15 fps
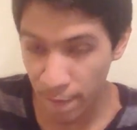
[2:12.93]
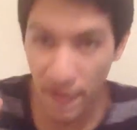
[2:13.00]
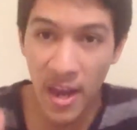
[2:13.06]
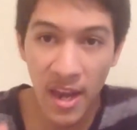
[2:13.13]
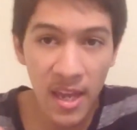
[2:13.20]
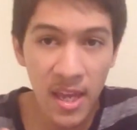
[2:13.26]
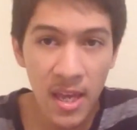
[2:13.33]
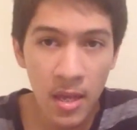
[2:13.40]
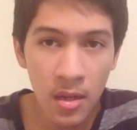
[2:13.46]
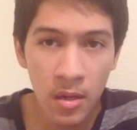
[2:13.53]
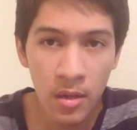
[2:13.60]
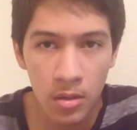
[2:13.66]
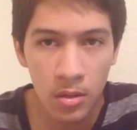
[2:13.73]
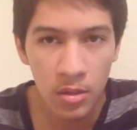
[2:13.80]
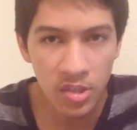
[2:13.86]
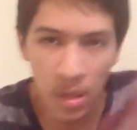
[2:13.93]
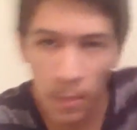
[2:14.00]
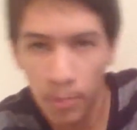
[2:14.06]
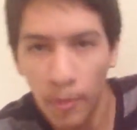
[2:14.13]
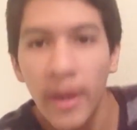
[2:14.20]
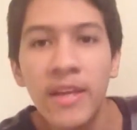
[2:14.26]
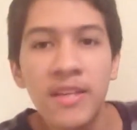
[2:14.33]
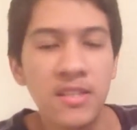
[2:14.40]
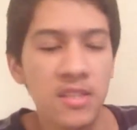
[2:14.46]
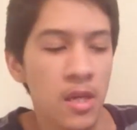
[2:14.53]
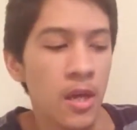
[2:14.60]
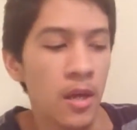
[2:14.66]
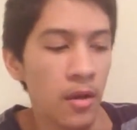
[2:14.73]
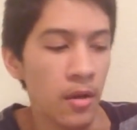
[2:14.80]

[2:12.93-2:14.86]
Fennekin to Braixen.